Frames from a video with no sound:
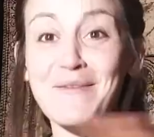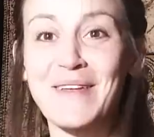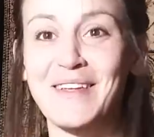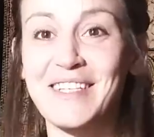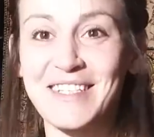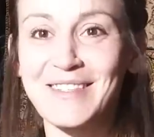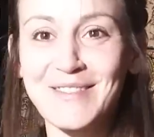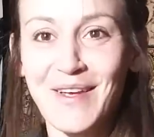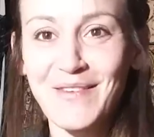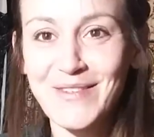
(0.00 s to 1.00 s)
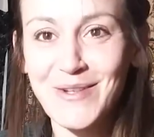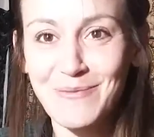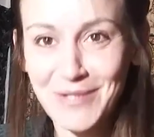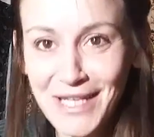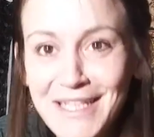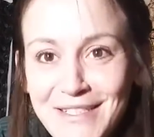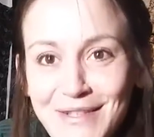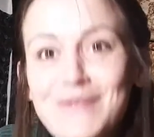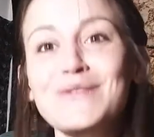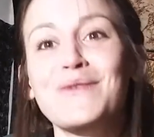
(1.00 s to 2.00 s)
millions of
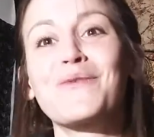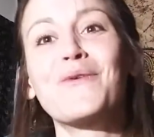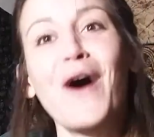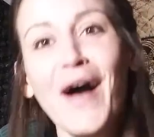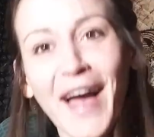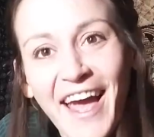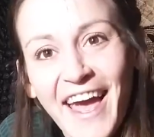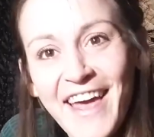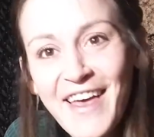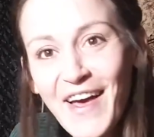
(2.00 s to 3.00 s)
interpretations of why